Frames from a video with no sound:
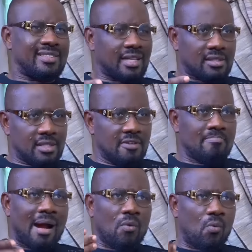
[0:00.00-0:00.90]
It's as
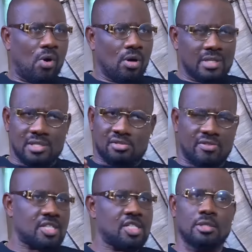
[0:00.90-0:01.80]
if my world is
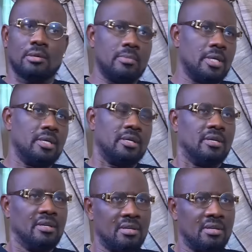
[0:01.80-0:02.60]
crashing on me.